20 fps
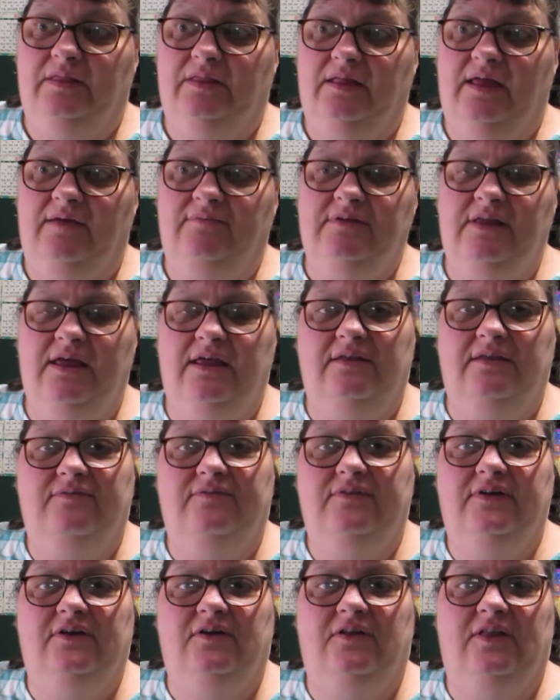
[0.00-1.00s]
I haven't had a
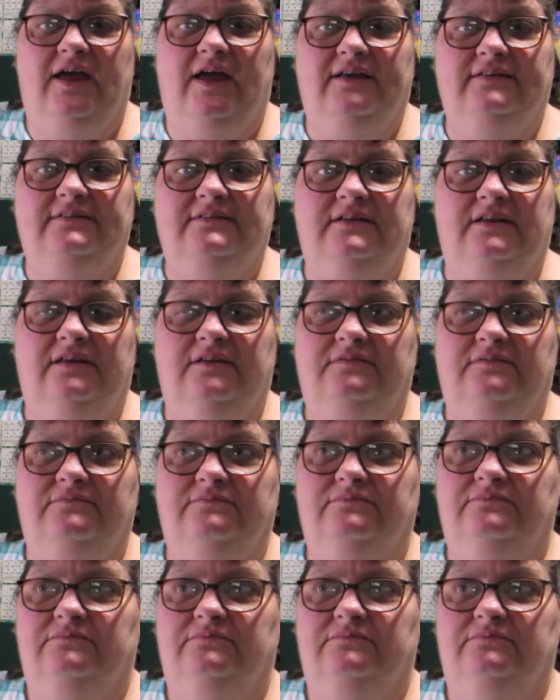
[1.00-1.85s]
vehicle accident